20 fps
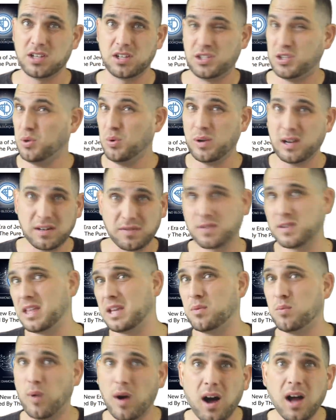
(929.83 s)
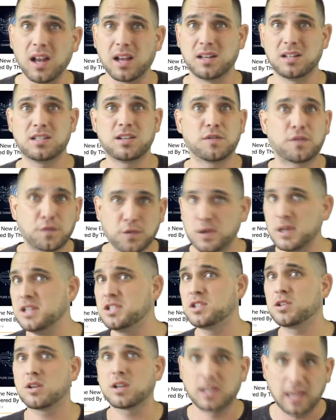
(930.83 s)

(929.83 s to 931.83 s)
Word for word: to do whatever they want to freeze your